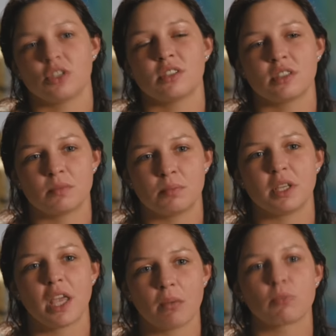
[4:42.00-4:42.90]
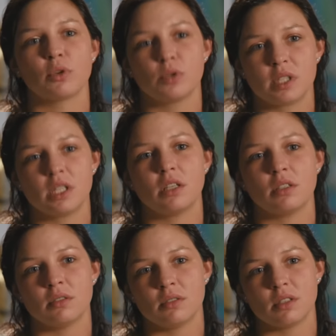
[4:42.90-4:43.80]
just became
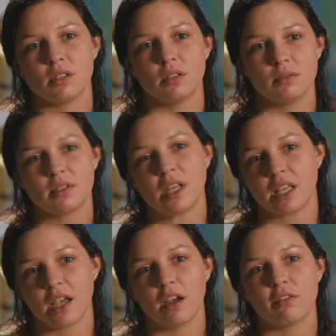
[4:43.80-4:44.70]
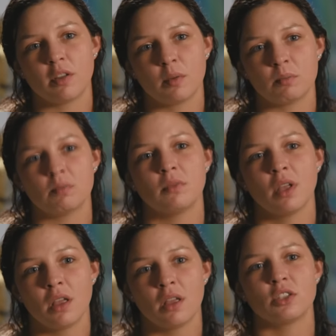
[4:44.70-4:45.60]
routine to take care of him,
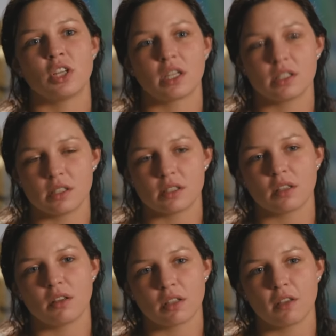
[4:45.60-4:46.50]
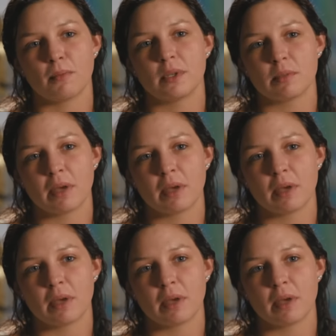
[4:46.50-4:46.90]
check his insulin, give him his